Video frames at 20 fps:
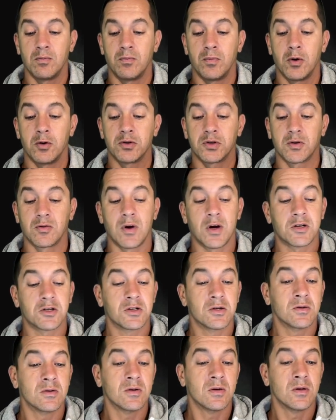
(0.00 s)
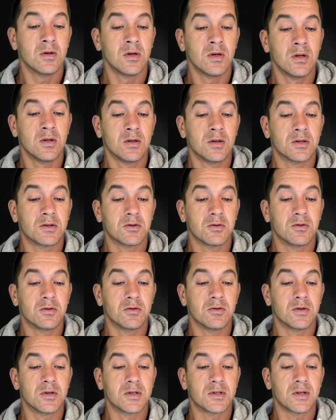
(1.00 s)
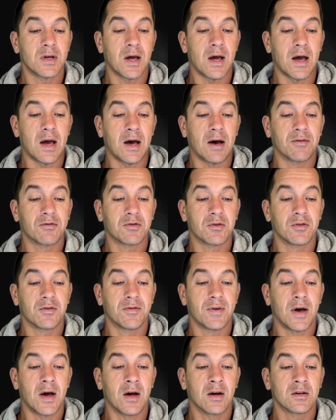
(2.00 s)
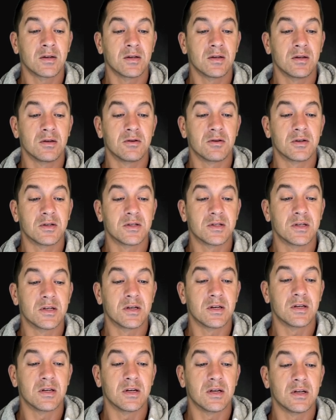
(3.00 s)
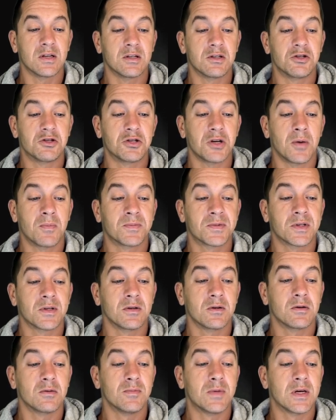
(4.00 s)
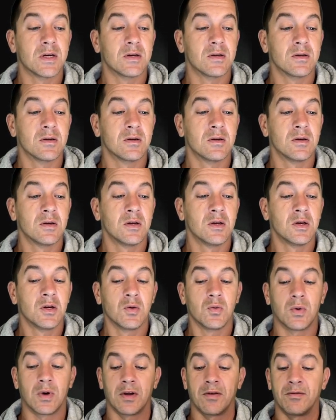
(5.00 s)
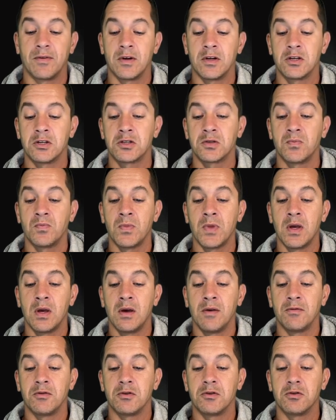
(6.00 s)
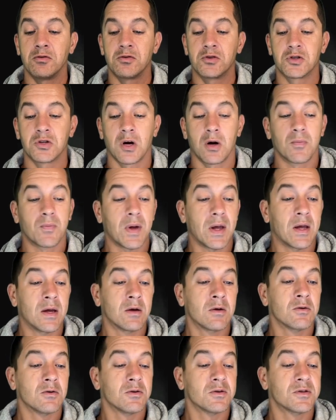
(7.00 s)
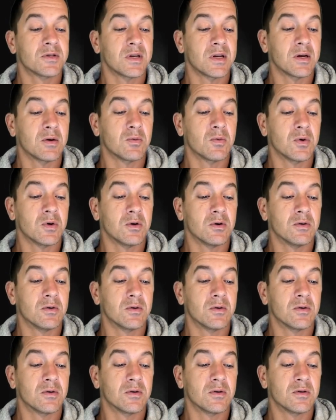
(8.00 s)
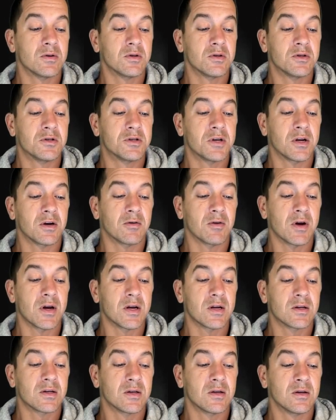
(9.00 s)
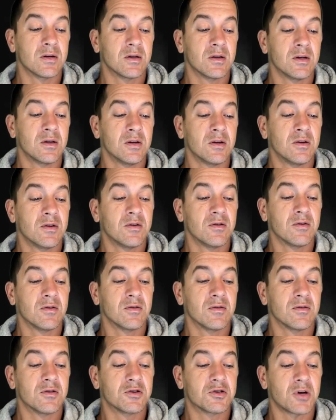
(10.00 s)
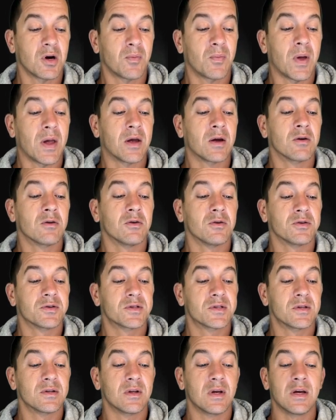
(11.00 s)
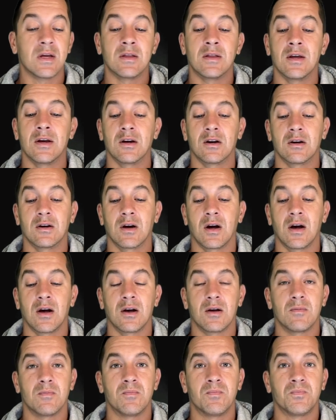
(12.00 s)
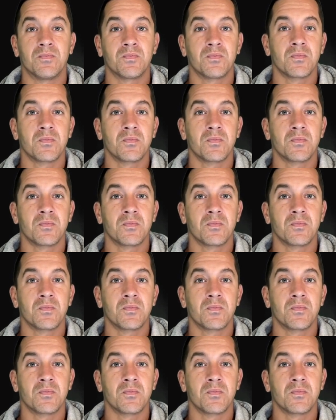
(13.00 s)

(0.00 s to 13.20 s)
Post correction, this will do this after the fact. You can see it, it jumps a little bit when I finish. If you do sharp angles, it will generate sharp angles in there um,